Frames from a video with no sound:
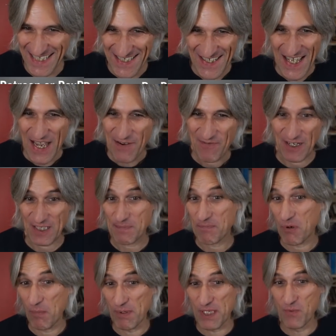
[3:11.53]
In fact, it's
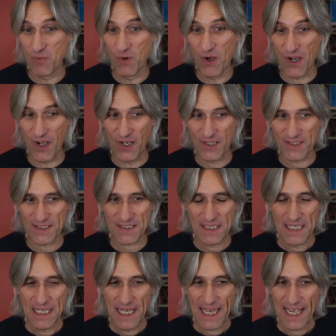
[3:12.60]
probably worse.
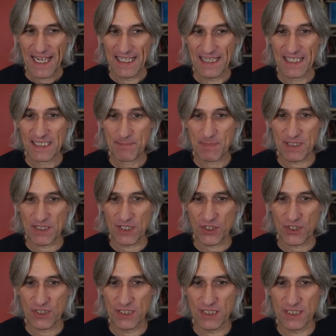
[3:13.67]
In this
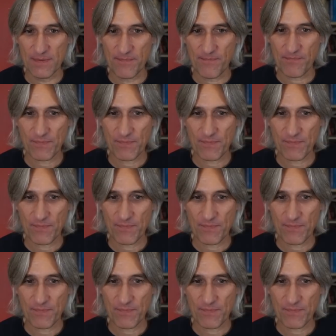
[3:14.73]
position,